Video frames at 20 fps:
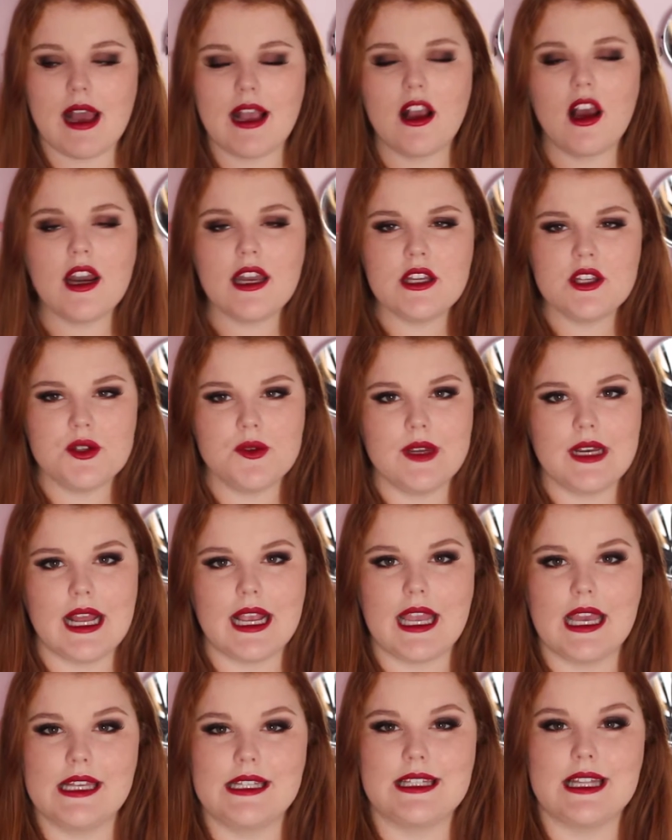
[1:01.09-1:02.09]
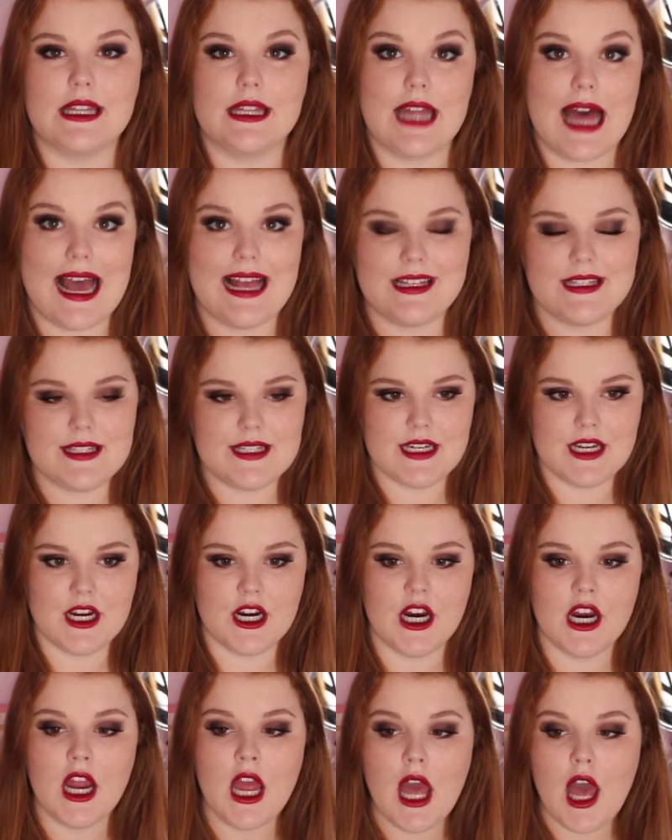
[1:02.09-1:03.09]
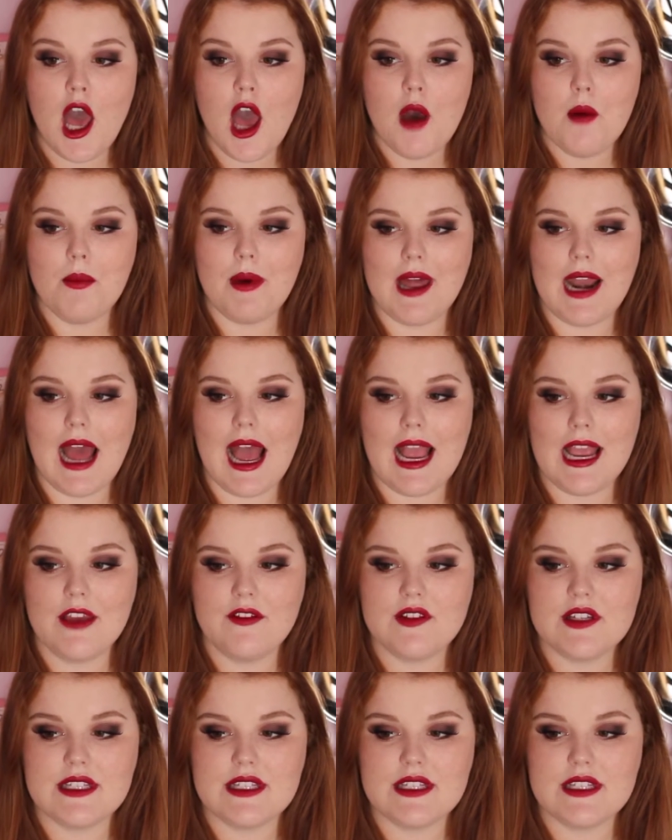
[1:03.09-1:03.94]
got into it I guess last year, but I have